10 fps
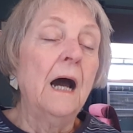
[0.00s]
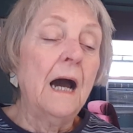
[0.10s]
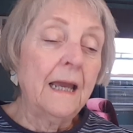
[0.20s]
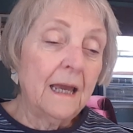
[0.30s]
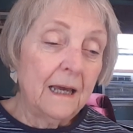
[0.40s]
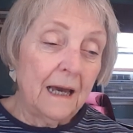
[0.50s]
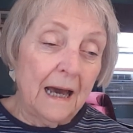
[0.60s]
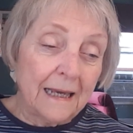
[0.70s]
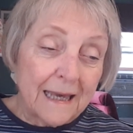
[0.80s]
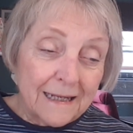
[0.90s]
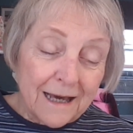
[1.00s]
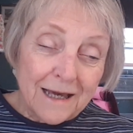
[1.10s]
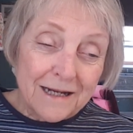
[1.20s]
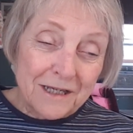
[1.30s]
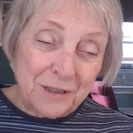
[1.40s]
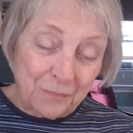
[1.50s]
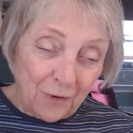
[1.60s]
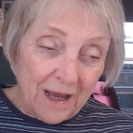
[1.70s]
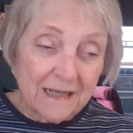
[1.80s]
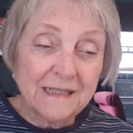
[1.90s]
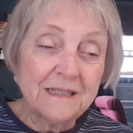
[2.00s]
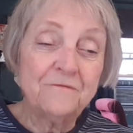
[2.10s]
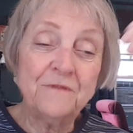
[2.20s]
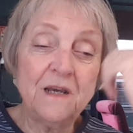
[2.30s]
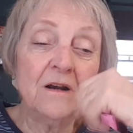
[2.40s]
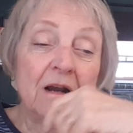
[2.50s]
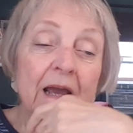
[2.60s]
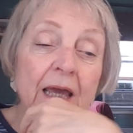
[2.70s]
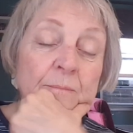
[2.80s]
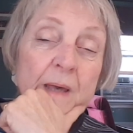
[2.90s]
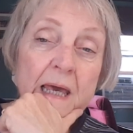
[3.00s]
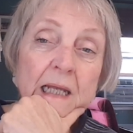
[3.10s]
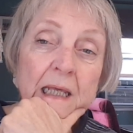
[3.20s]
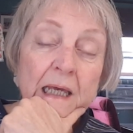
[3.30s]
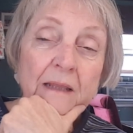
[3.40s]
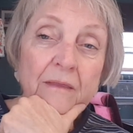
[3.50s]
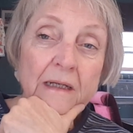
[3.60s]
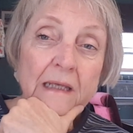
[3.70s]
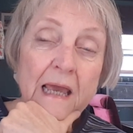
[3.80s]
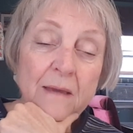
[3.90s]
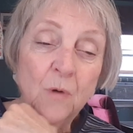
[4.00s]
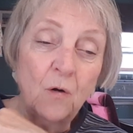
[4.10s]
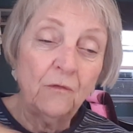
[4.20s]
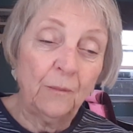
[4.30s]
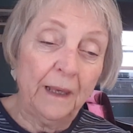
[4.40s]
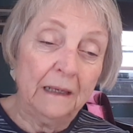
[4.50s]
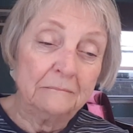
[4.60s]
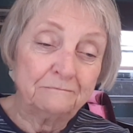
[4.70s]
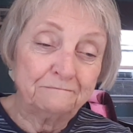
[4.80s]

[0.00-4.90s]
I cannot express the fear and panic that came over me.